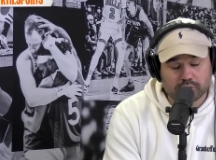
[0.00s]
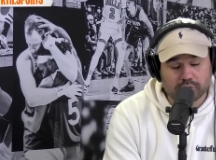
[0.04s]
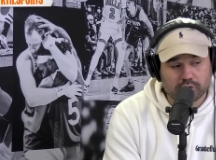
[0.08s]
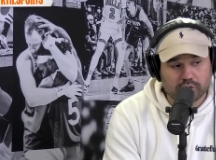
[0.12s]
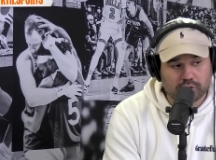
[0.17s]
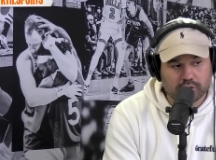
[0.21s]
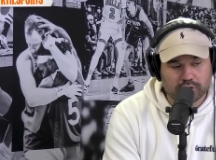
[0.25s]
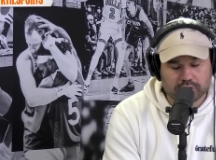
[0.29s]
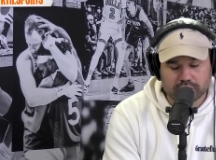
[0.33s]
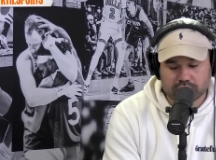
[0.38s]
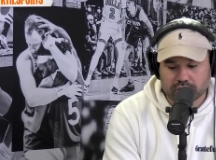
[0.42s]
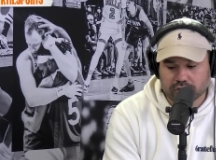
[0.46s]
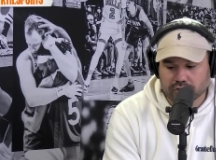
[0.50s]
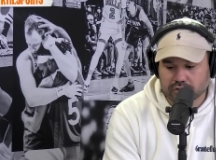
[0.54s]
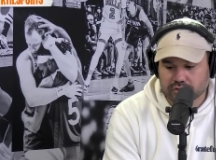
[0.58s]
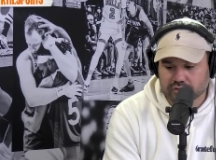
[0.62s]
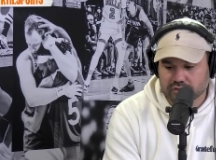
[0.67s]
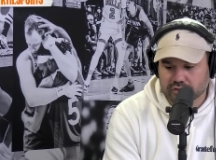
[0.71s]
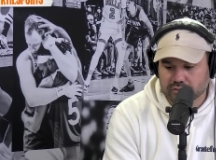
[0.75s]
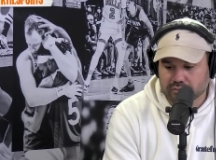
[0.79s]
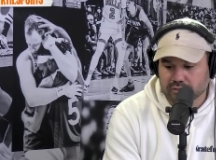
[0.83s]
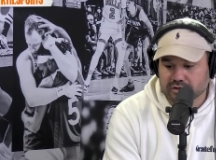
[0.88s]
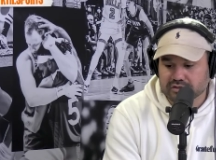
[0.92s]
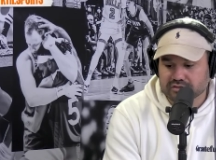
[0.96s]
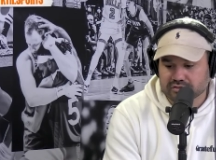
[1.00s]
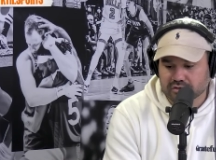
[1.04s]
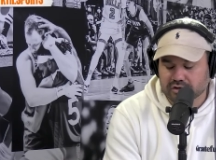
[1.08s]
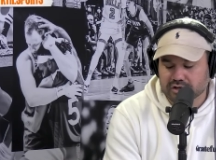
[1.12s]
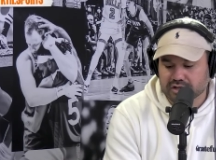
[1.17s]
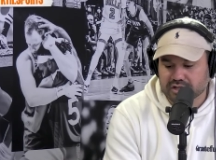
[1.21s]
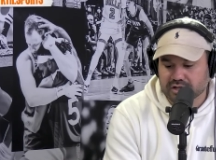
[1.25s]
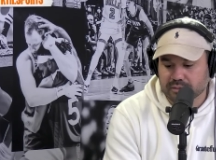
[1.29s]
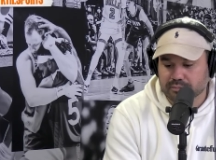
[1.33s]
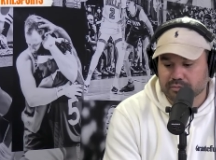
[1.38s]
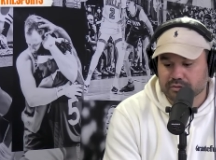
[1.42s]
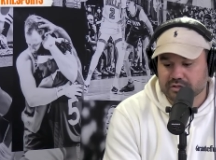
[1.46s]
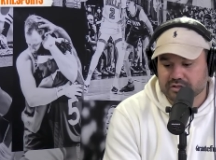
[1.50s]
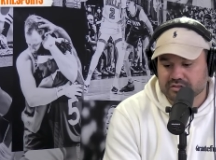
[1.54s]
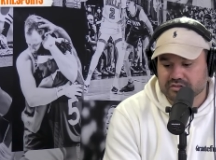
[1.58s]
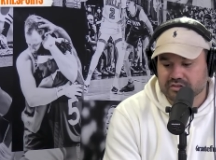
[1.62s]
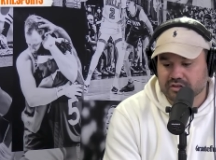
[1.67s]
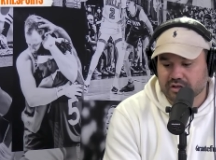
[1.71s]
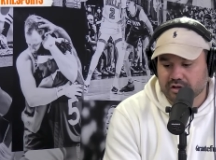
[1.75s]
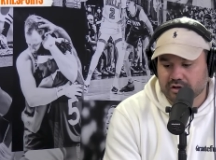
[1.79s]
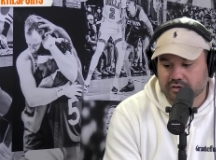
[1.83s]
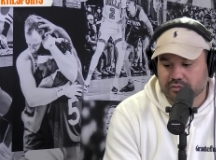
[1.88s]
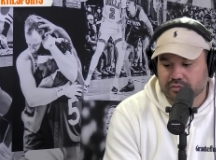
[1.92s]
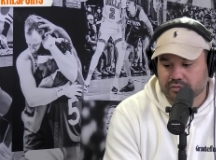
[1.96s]
good coin too because he re-signed a couple of years
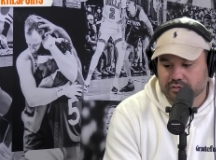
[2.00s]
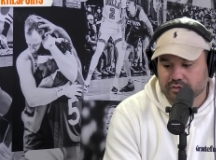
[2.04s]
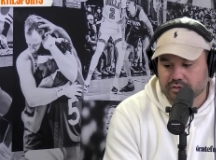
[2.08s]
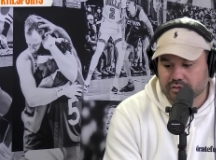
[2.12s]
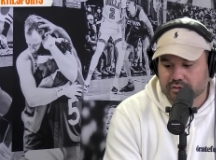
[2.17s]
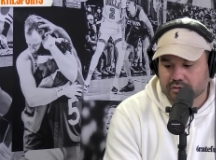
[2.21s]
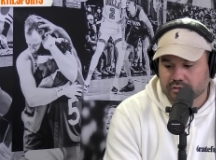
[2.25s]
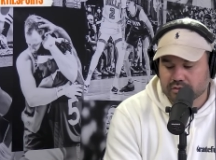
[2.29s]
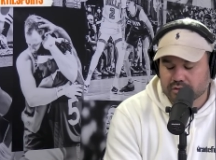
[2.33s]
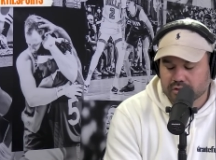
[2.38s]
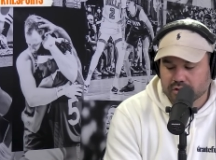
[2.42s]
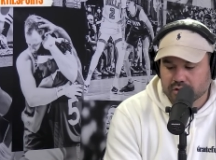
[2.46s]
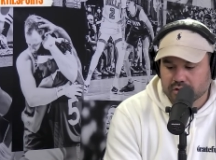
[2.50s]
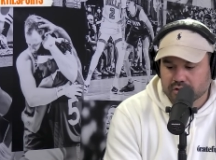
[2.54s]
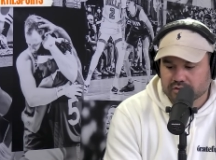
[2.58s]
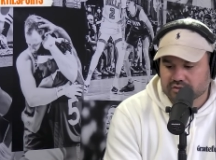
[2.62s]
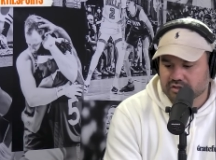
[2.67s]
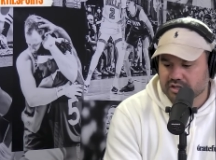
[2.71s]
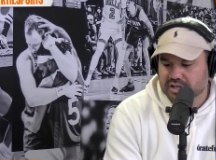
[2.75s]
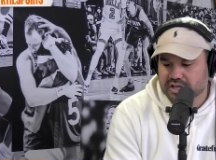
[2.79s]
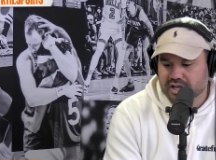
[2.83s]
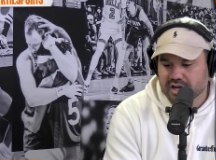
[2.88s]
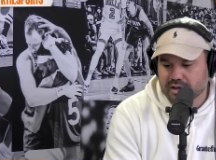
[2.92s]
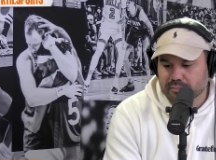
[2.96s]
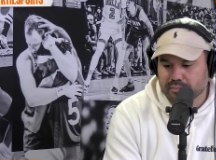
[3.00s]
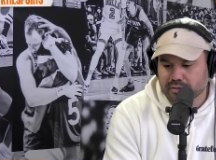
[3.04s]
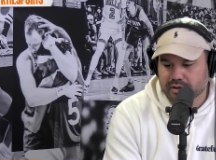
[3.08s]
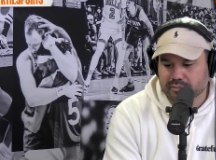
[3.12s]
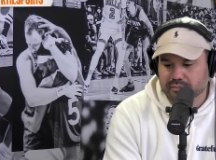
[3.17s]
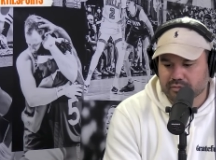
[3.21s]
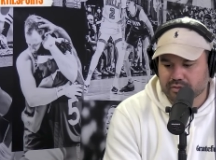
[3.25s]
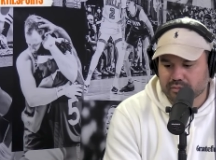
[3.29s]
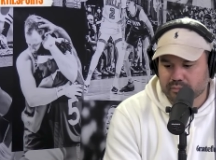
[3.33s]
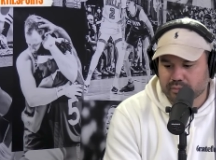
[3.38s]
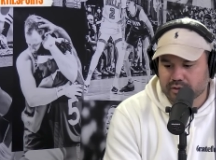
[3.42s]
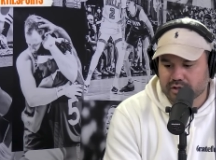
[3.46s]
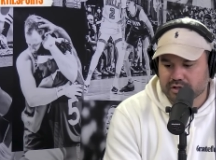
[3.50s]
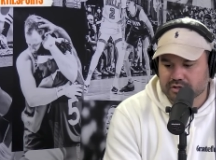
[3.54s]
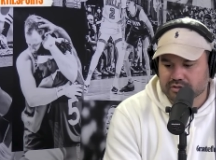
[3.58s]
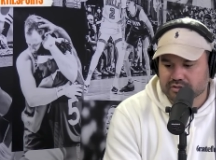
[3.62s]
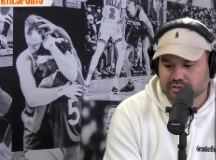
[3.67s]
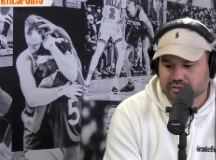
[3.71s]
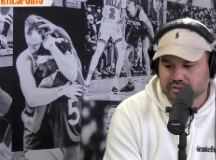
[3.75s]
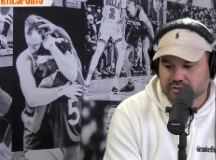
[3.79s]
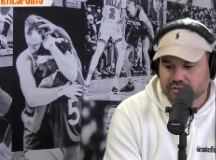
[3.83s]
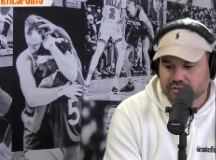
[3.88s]
ago so you can't play him on the bench.